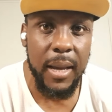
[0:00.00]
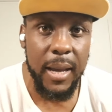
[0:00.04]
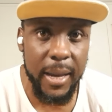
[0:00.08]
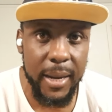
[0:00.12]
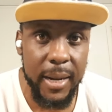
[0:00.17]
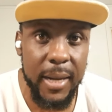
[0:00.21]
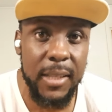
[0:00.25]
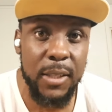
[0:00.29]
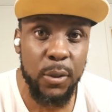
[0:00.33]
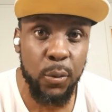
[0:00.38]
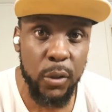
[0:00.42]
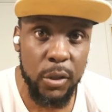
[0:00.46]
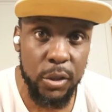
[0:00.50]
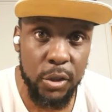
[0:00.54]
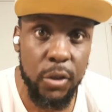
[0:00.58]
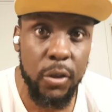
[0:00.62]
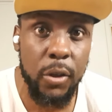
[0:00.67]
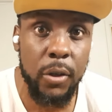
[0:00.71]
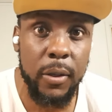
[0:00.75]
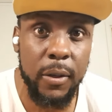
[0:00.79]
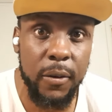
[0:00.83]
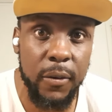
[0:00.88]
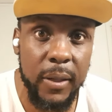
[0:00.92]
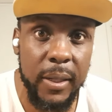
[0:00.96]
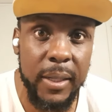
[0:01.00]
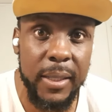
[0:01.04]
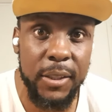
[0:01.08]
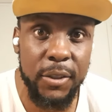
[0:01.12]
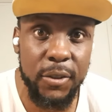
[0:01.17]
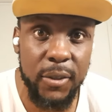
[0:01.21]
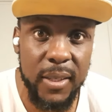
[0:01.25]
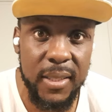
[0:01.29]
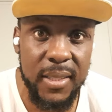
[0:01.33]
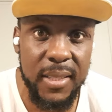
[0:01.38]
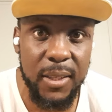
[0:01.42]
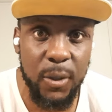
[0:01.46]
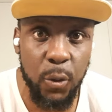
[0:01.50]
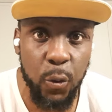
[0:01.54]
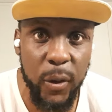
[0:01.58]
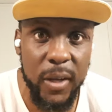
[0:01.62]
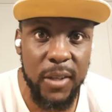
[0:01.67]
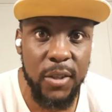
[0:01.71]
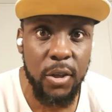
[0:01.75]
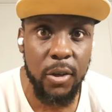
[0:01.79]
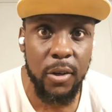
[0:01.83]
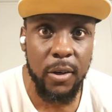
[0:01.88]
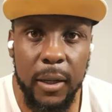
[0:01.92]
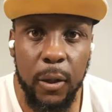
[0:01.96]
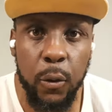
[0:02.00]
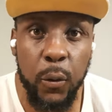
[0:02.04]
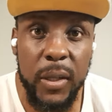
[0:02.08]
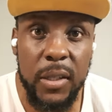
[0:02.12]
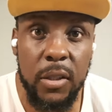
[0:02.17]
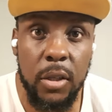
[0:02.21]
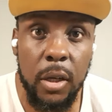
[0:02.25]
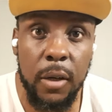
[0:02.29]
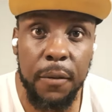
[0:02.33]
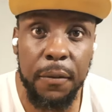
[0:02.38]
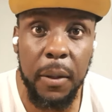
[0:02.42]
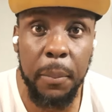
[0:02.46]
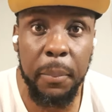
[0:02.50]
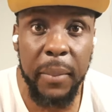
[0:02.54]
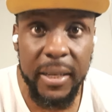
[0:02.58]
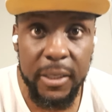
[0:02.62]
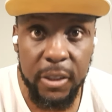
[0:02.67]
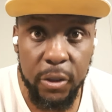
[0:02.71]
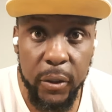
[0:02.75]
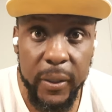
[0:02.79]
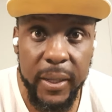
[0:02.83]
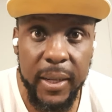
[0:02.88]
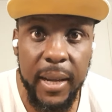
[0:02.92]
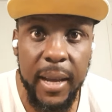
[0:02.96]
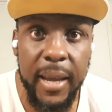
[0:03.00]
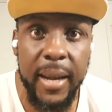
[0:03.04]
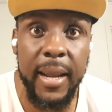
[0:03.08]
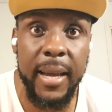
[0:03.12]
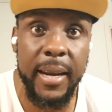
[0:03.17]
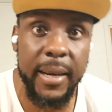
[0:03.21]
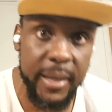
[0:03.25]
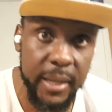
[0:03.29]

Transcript: And then she was thrown a really interesting question on the question of her matric and her